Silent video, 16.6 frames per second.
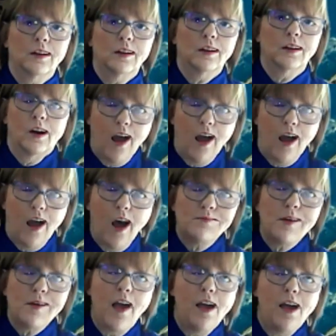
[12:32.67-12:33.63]

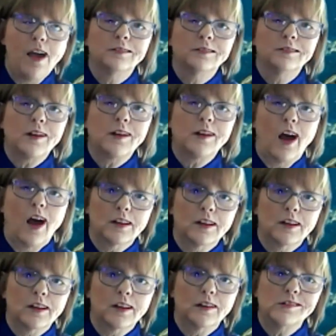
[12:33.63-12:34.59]
compound
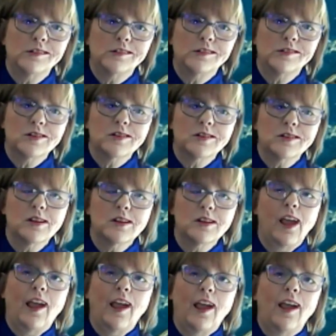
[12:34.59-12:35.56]
isolation,
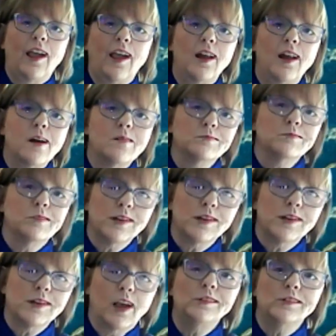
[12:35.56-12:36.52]
and I'm going to
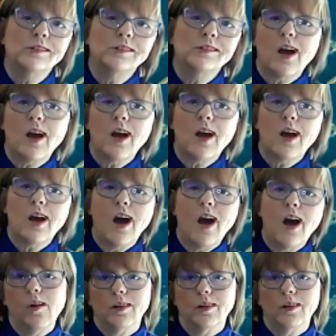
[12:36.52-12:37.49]
tell you to
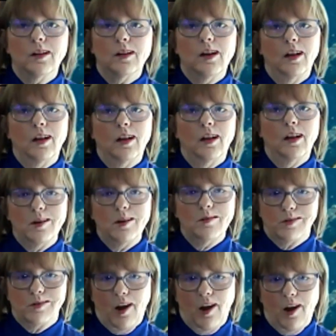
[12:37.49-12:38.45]
call
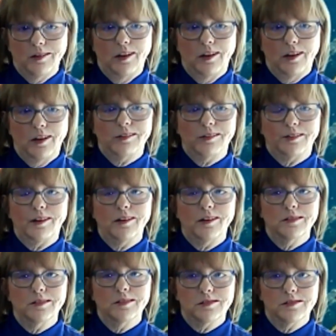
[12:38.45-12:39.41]
the Brain Injury
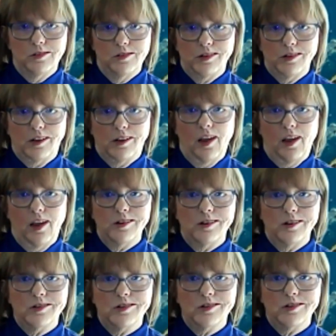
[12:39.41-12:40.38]

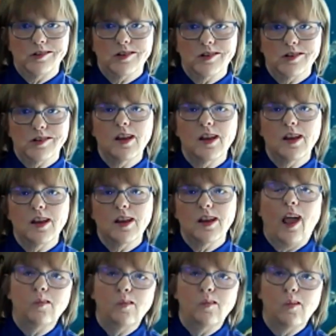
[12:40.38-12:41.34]
Association at